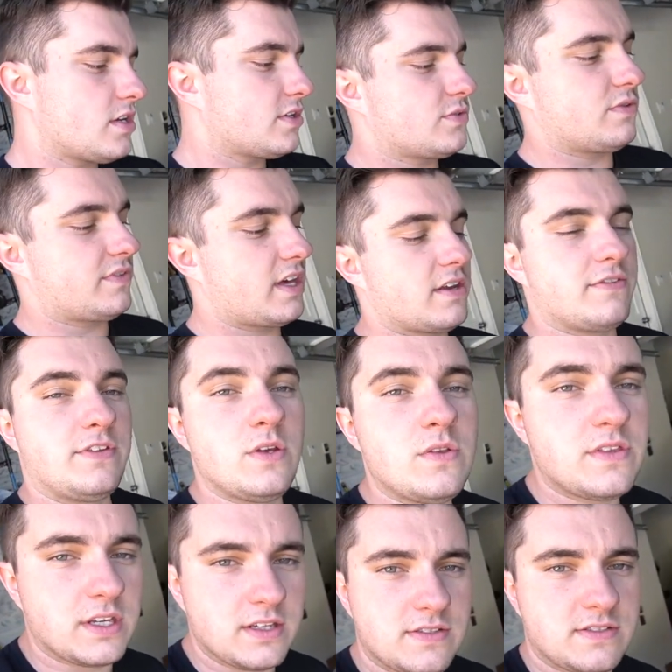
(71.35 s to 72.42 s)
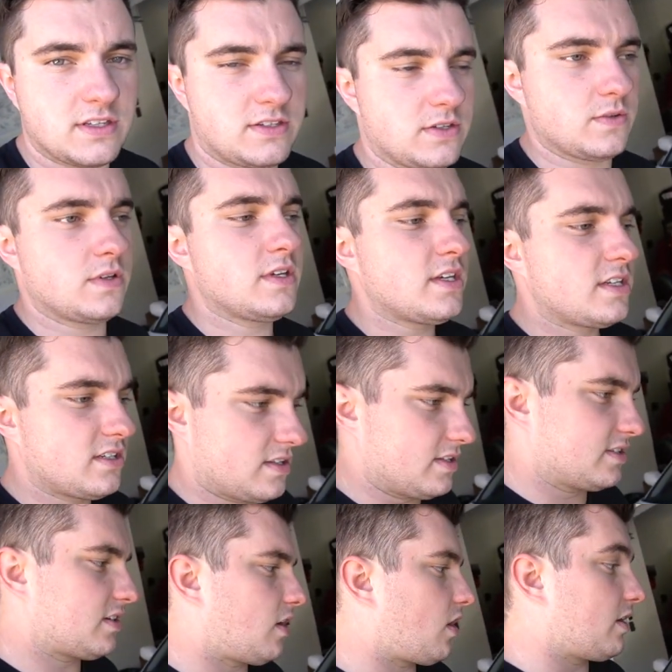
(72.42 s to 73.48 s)
So we've got a few things to do to
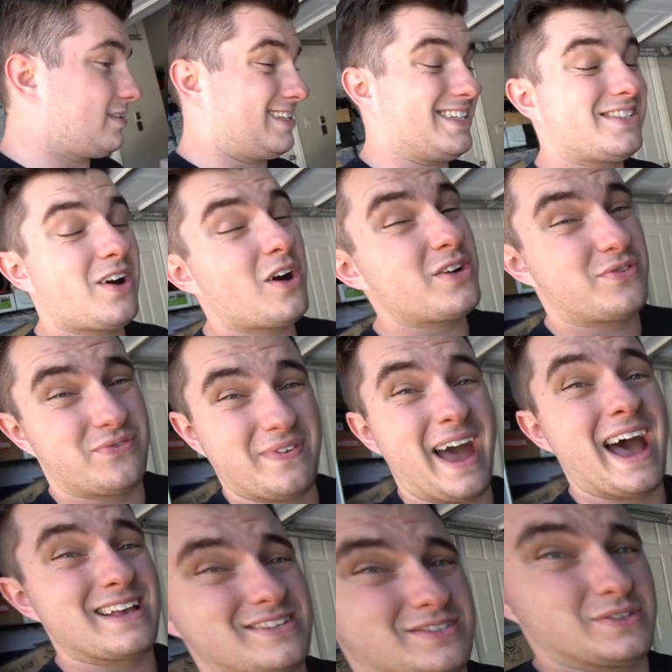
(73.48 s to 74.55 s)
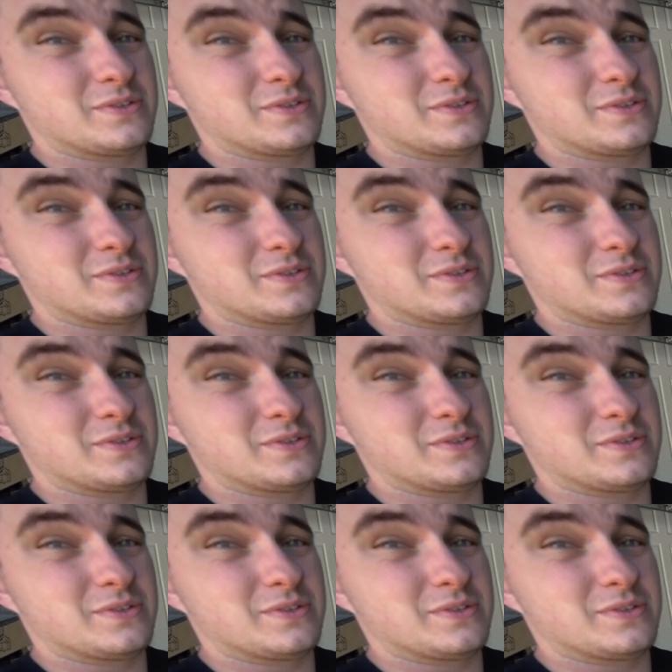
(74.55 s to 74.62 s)
this car. This car is fast,